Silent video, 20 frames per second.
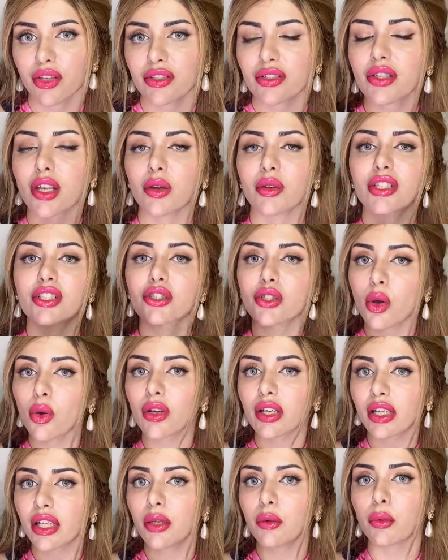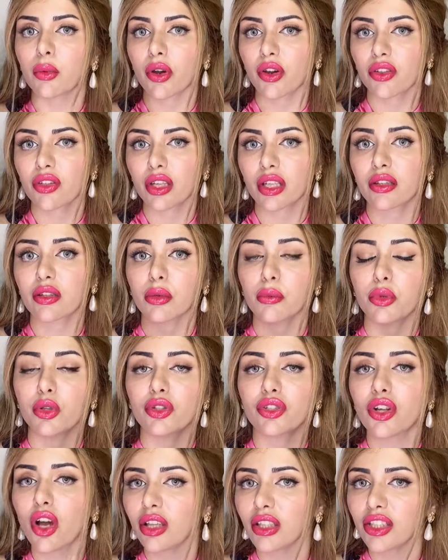So it's totally worth it. The more
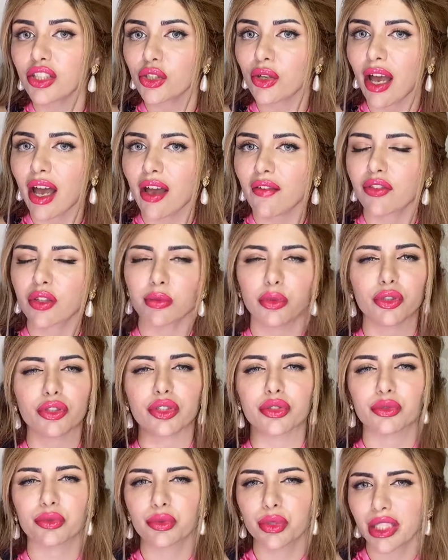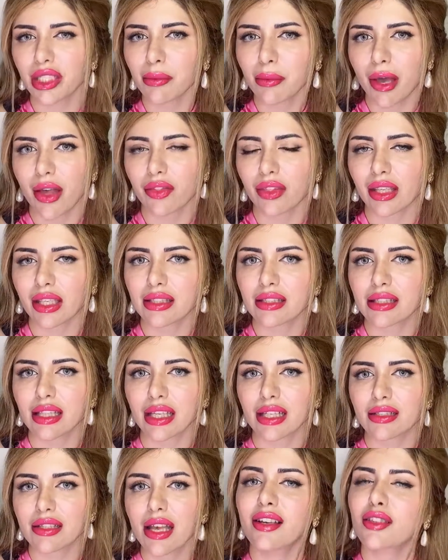knowledge you have, the more you read about these
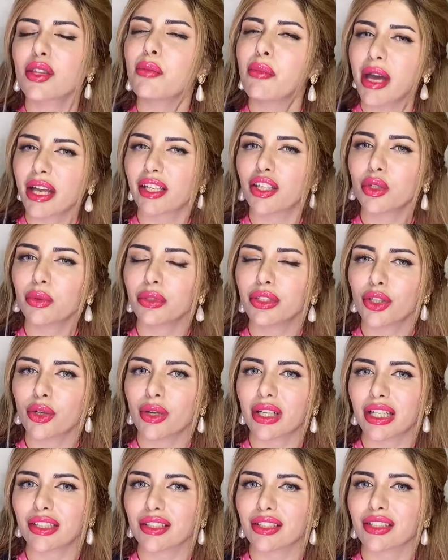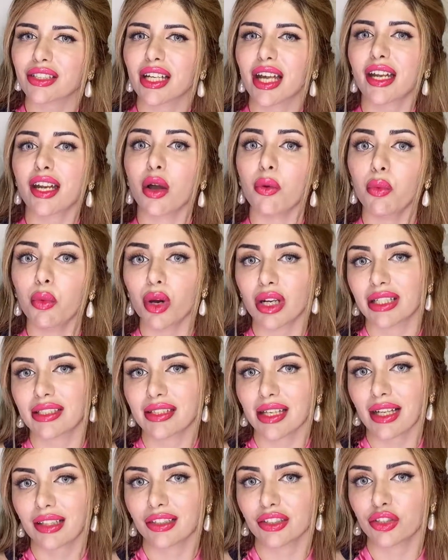things, the better you will know and understand what
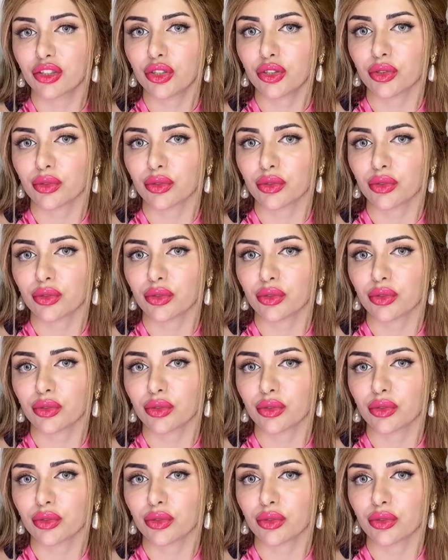exactly to do.